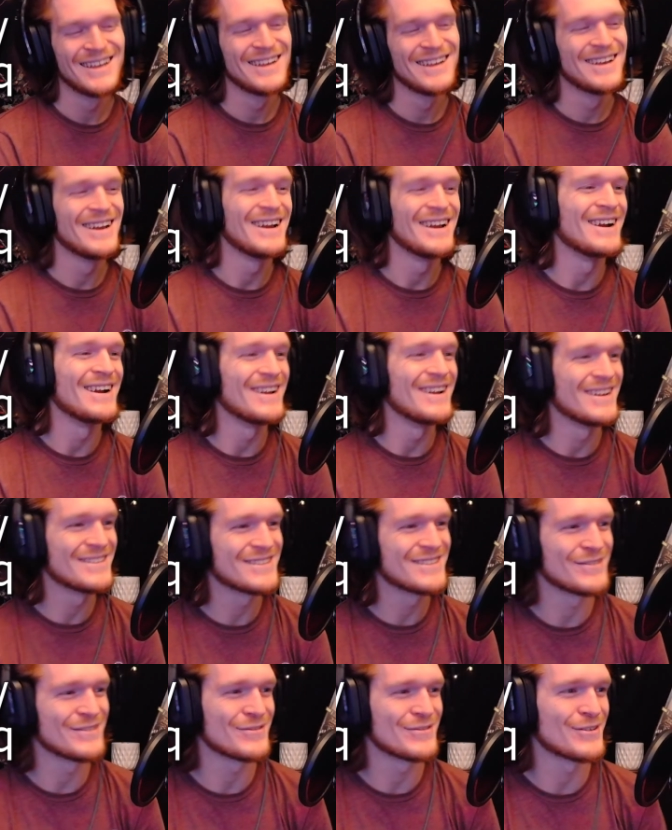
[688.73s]
Alright, that's
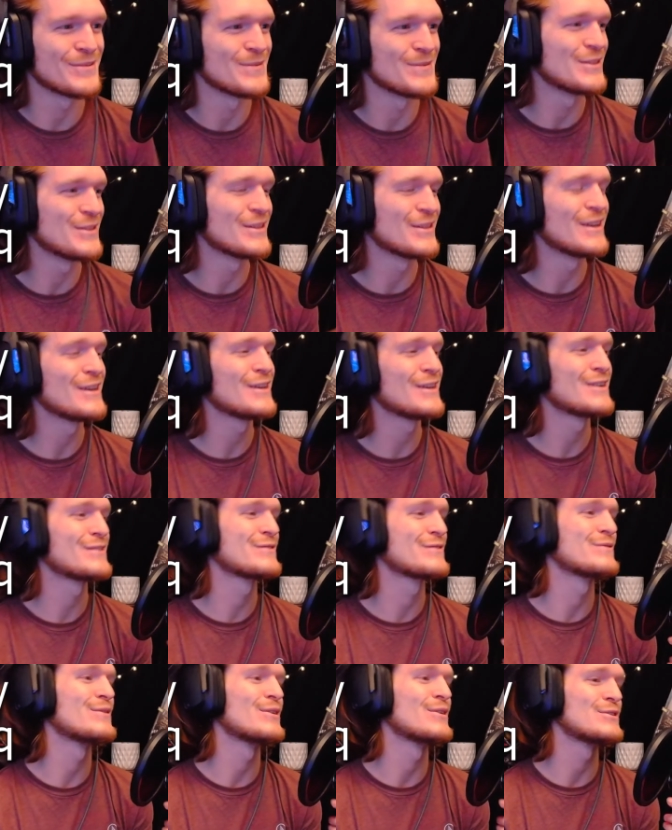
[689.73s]
enough out of me. Thank you guys
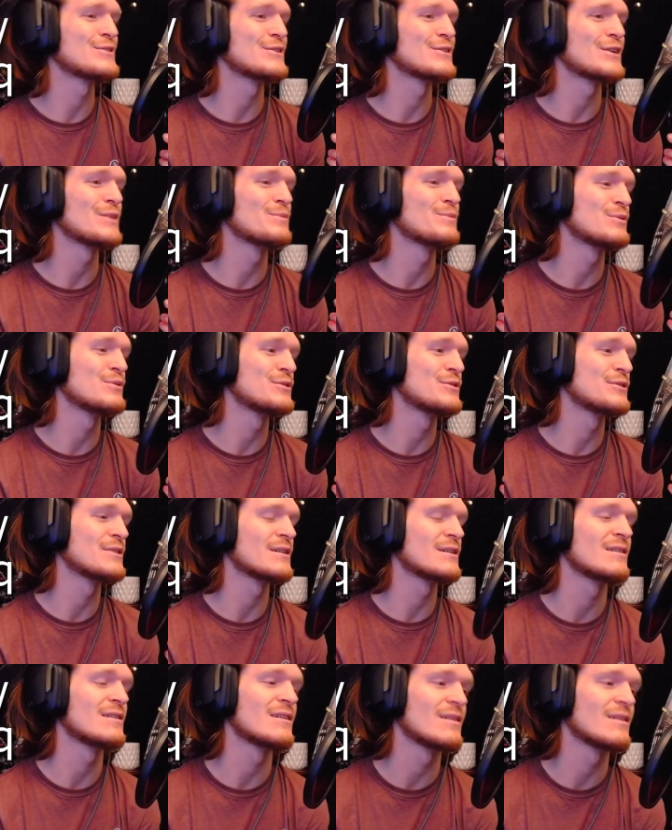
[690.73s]
for watching. I
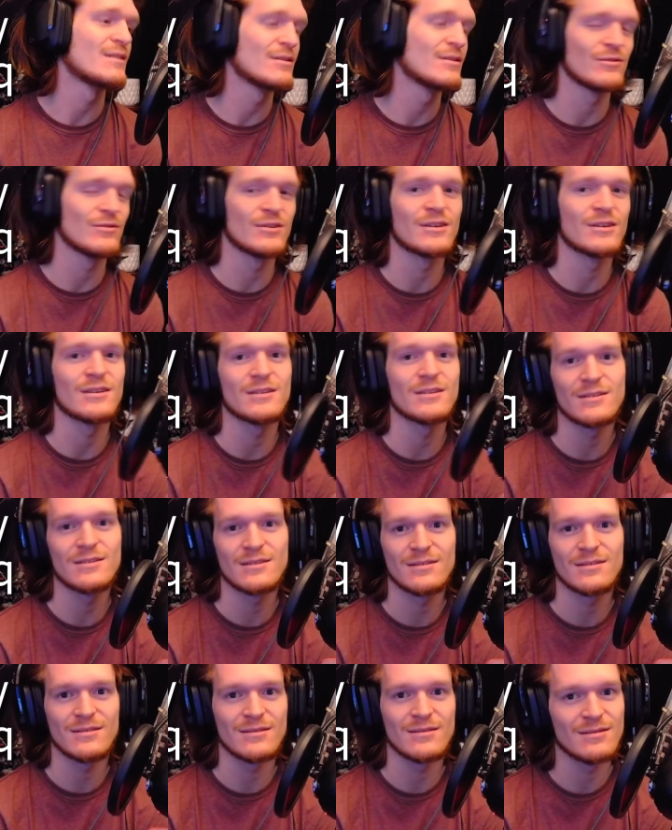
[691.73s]
appreciate it. I love you
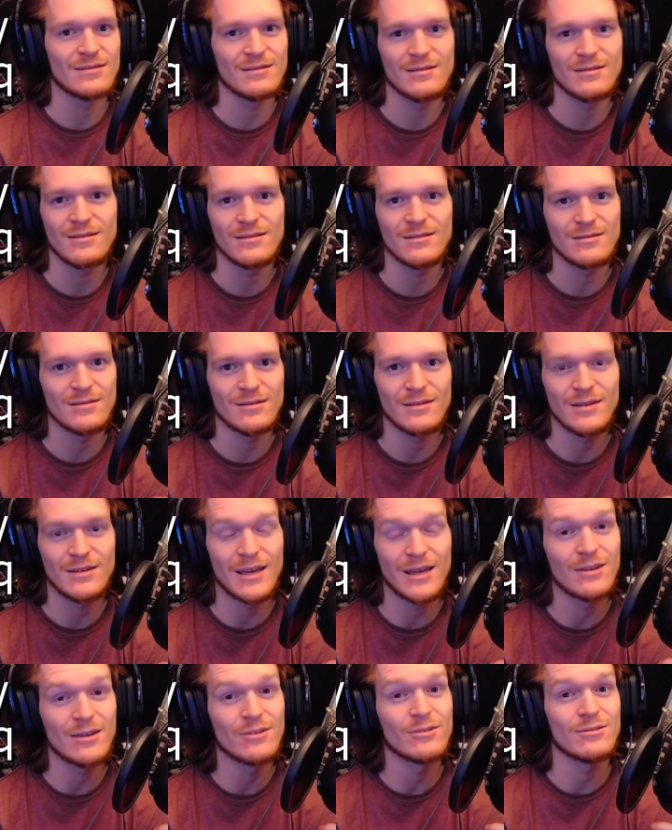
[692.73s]
guys.
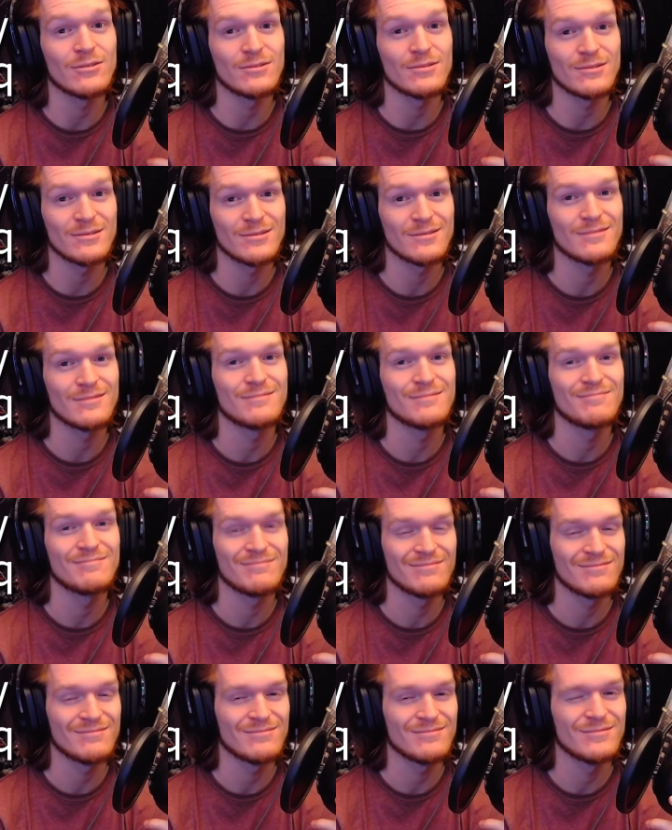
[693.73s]
And girls.
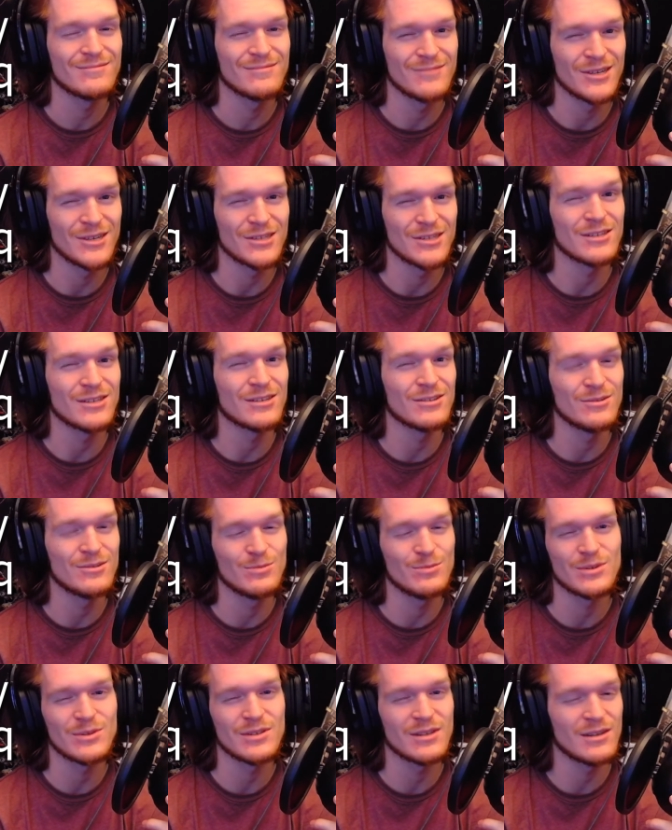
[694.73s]
There's like two
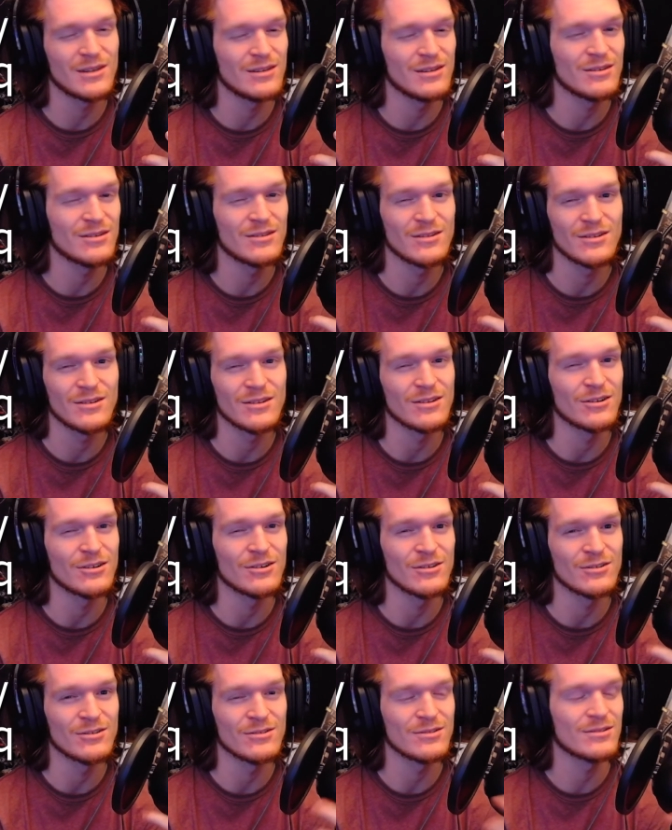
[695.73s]
percent of you out there that are
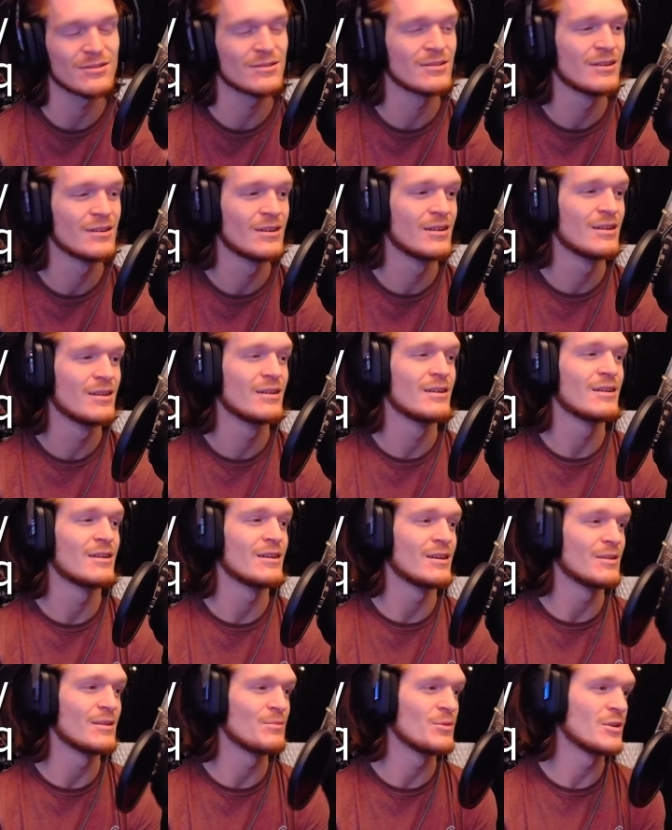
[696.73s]
girls.
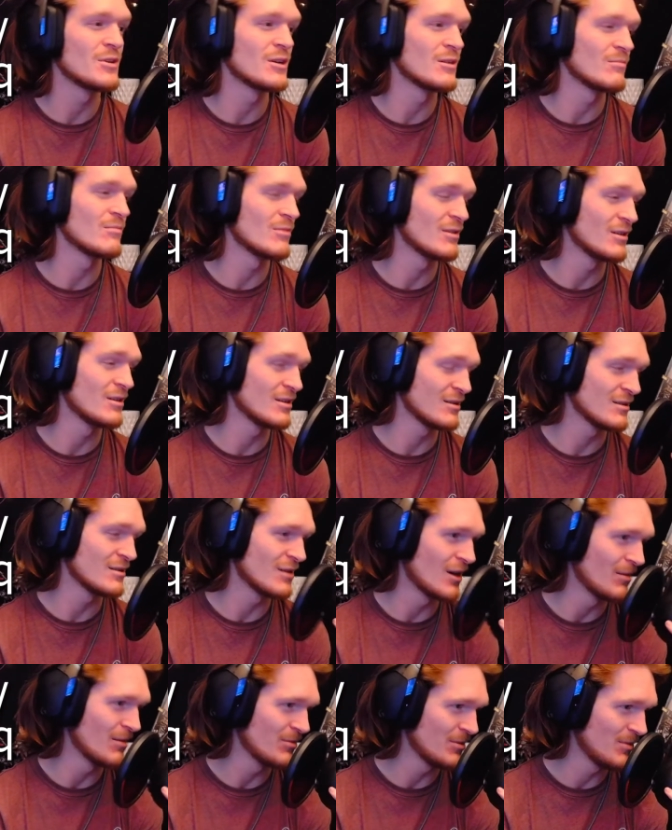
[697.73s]
Hit me up, alright?
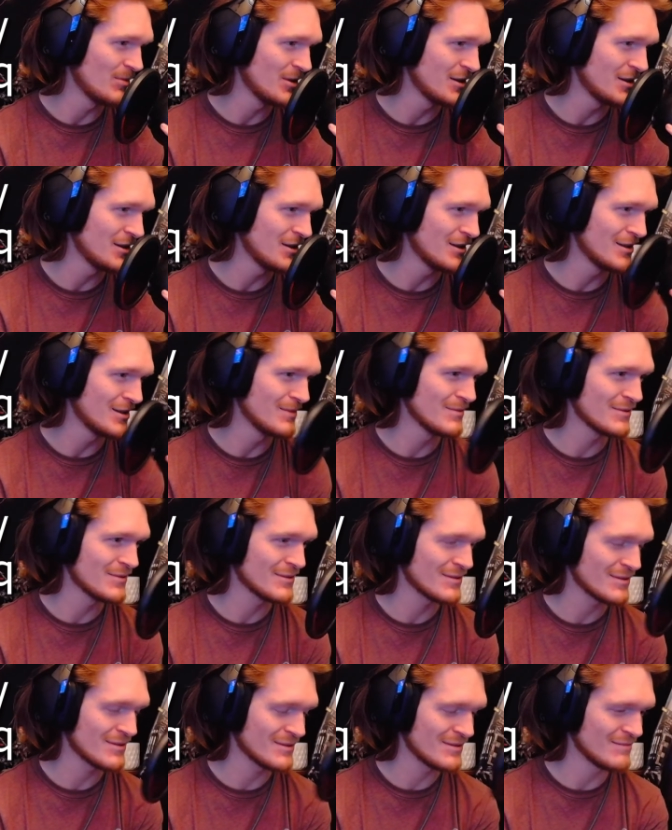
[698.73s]
Hop in my D
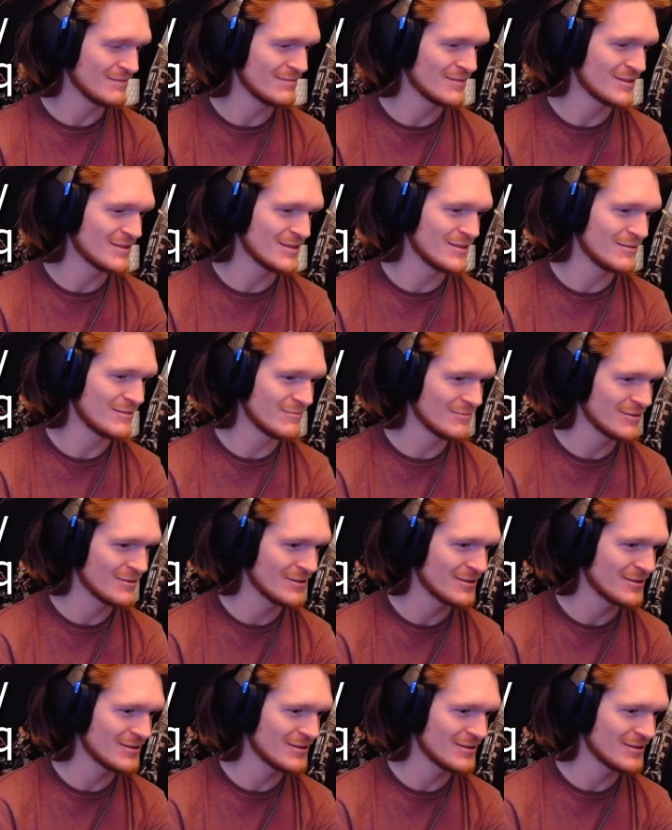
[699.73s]
Ms. I'm gonna tell you what.